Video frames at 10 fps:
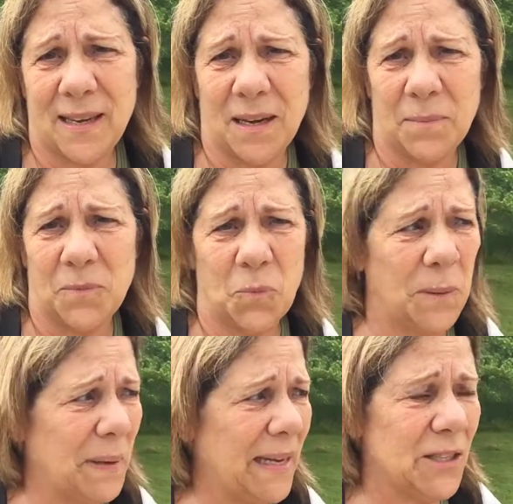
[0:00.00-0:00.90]
Um,
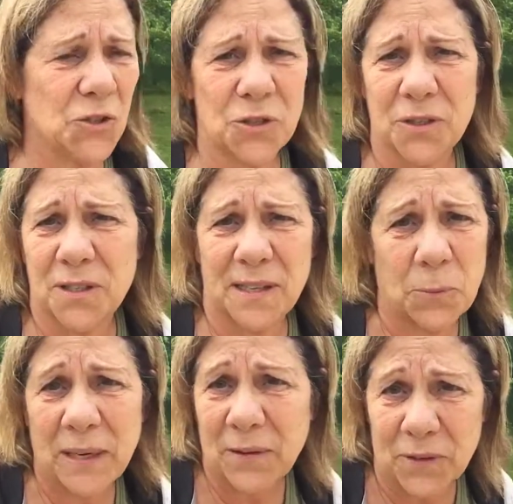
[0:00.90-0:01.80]
we pay insurance
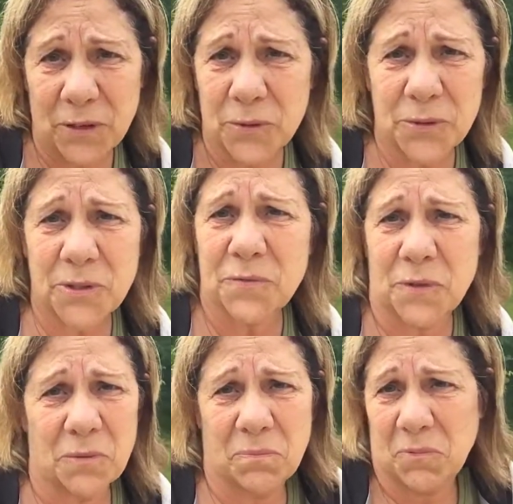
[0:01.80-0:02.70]
that we never use
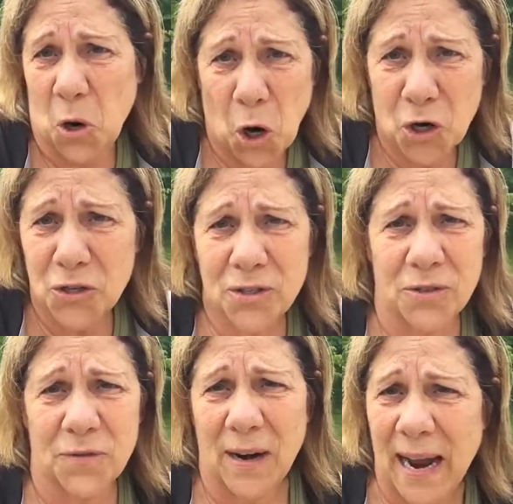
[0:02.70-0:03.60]
for cars
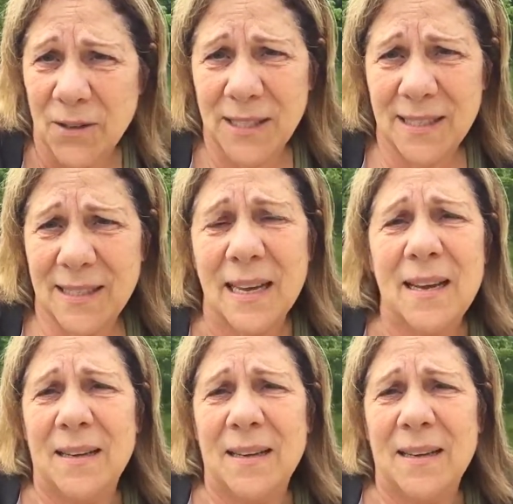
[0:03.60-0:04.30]
or for houses.